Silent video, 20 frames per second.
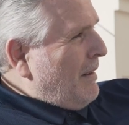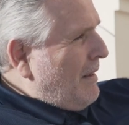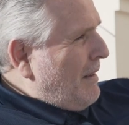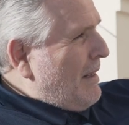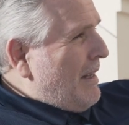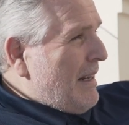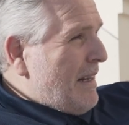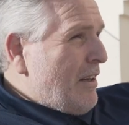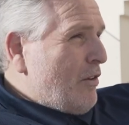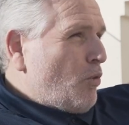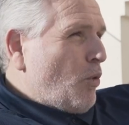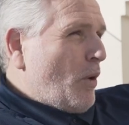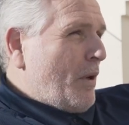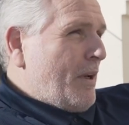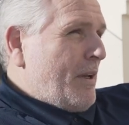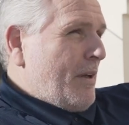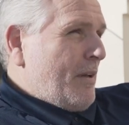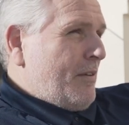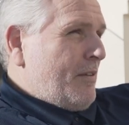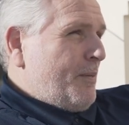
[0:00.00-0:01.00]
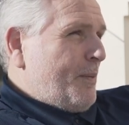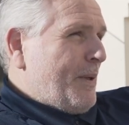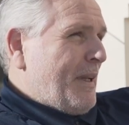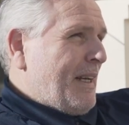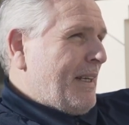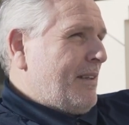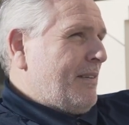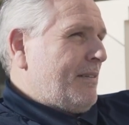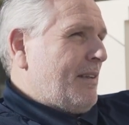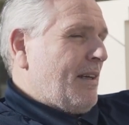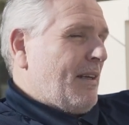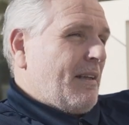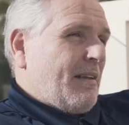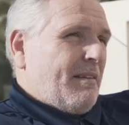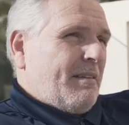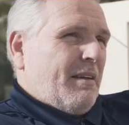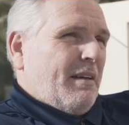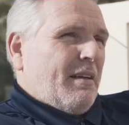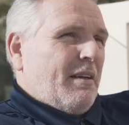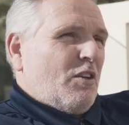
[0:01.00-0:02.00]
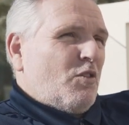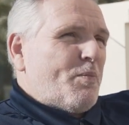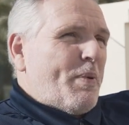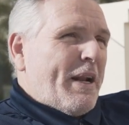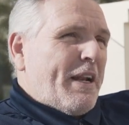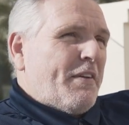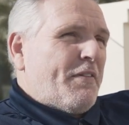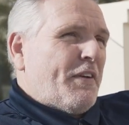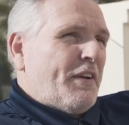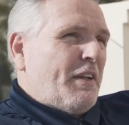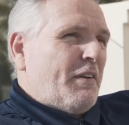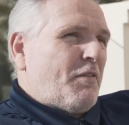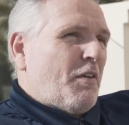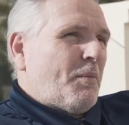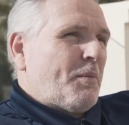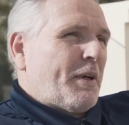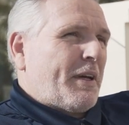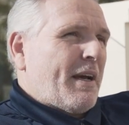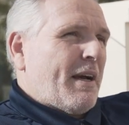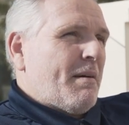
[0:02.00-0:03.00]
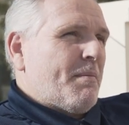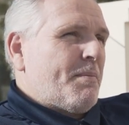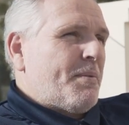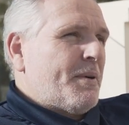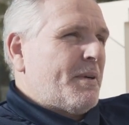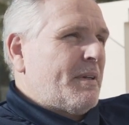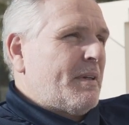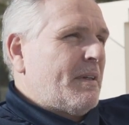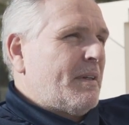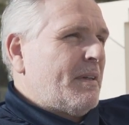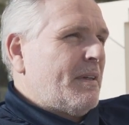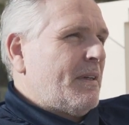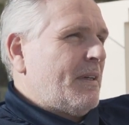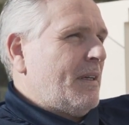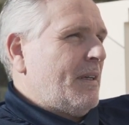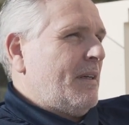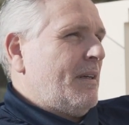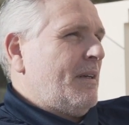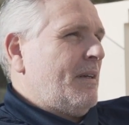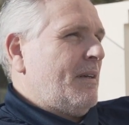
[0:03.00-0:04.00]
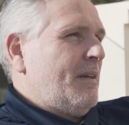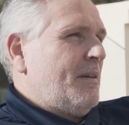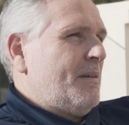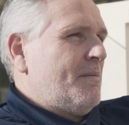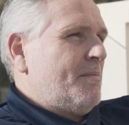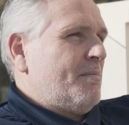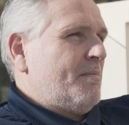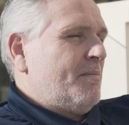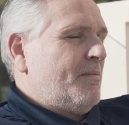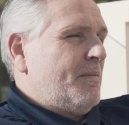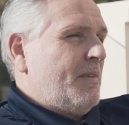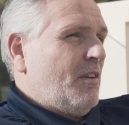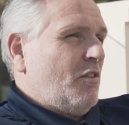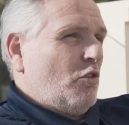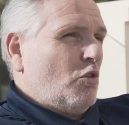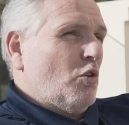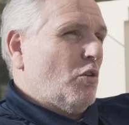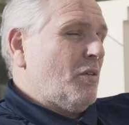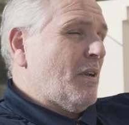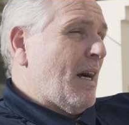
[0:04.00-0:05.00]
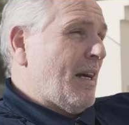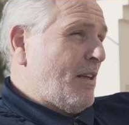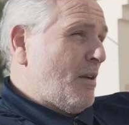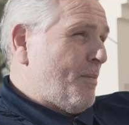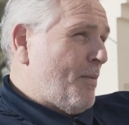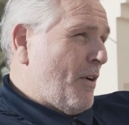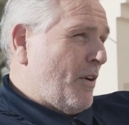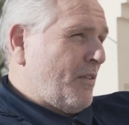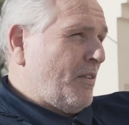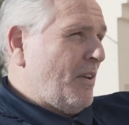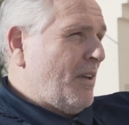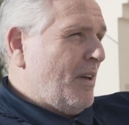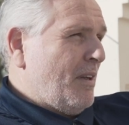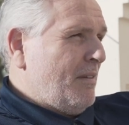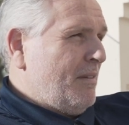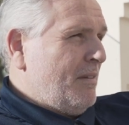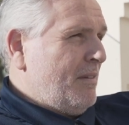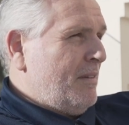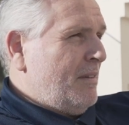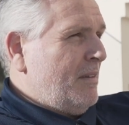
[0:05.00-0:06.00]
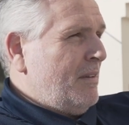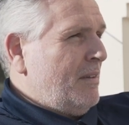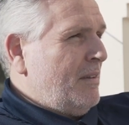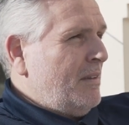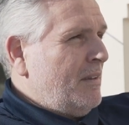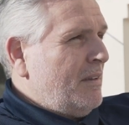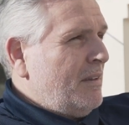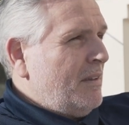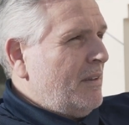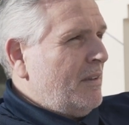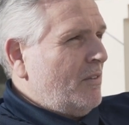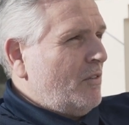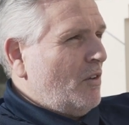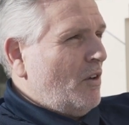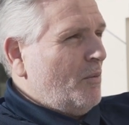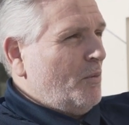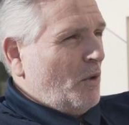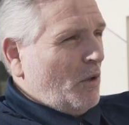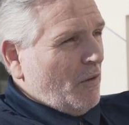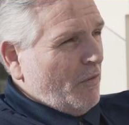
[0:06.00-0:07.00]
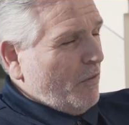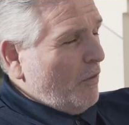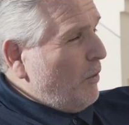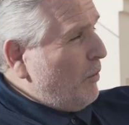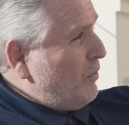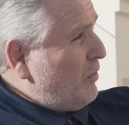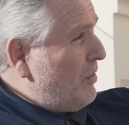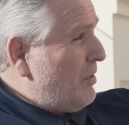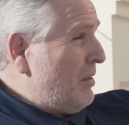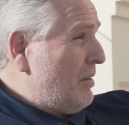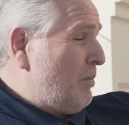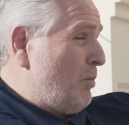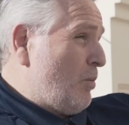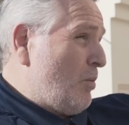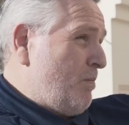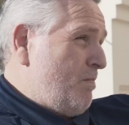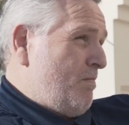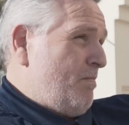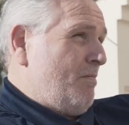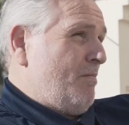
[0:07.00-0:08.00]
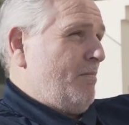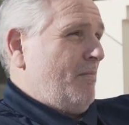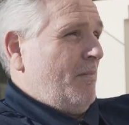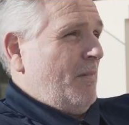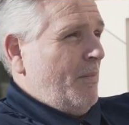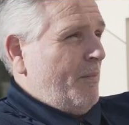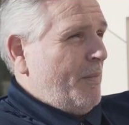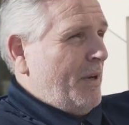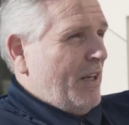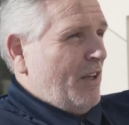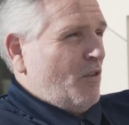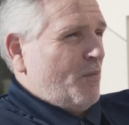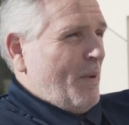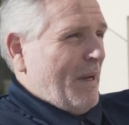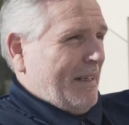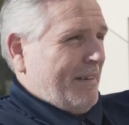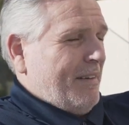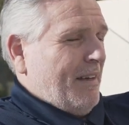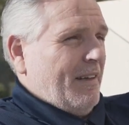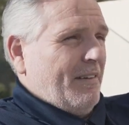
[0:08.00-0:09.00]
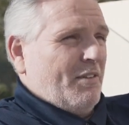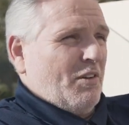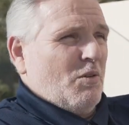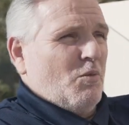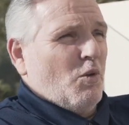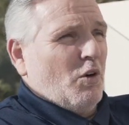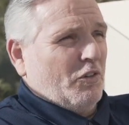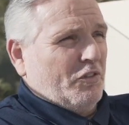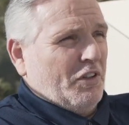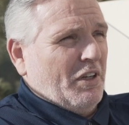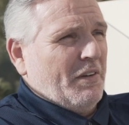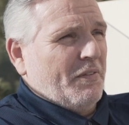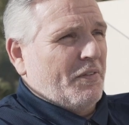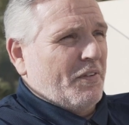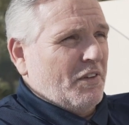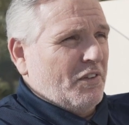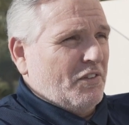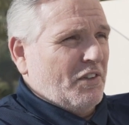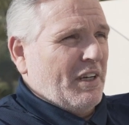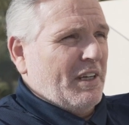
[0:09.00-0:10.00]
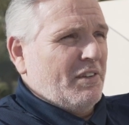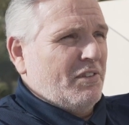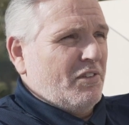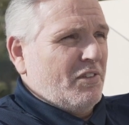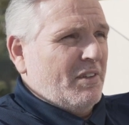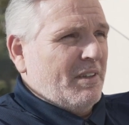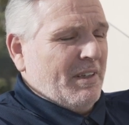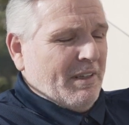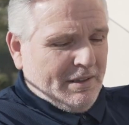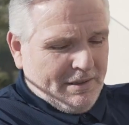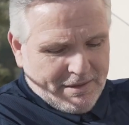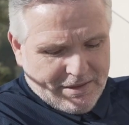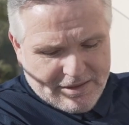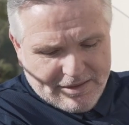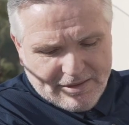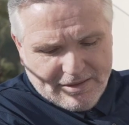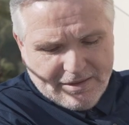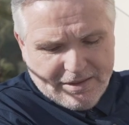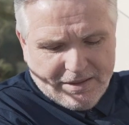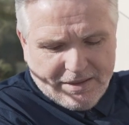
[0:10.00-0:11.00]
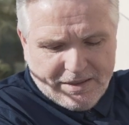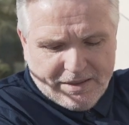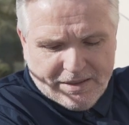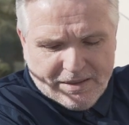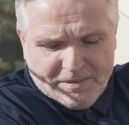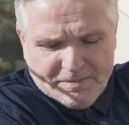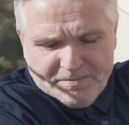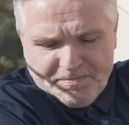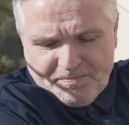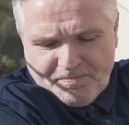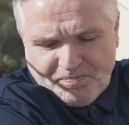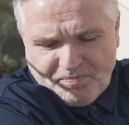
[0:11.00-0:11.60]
it is what it is. But like you said, he's uh, he's benefited from the camp. Um, there's a good night of boxing on, so I'm looking forward to being a spectator and watching it for a change. And um,